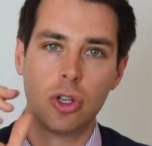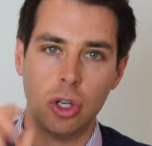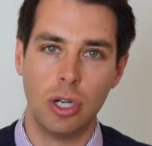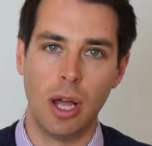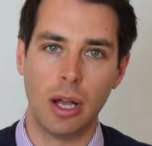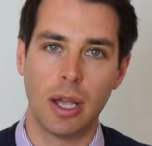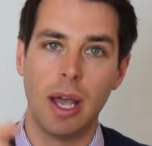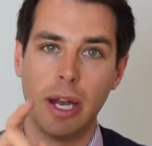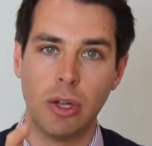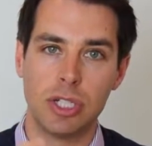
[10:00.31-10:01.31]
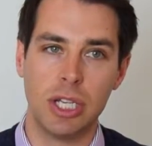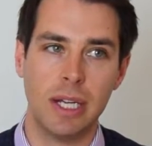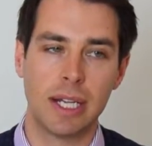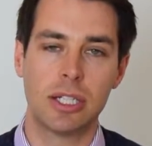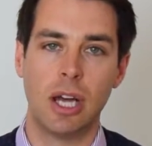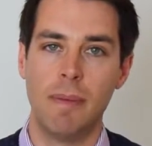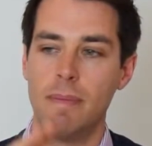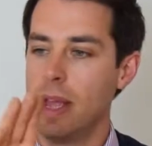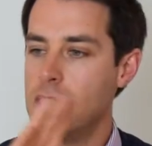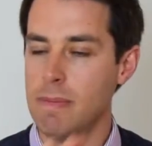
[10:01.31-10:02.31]
Good luck, and I'll see you next time.
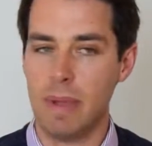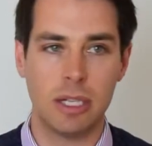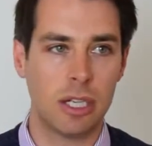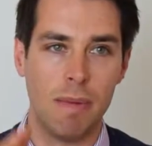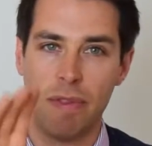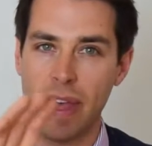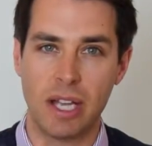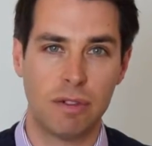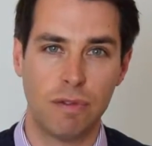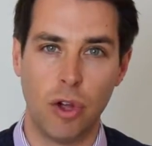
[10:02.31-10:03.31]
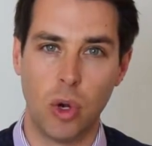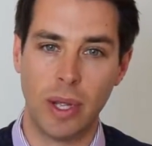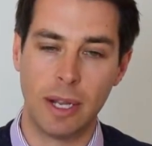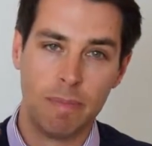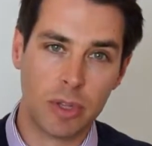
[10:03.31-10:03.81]
In the meantime, thanks for following.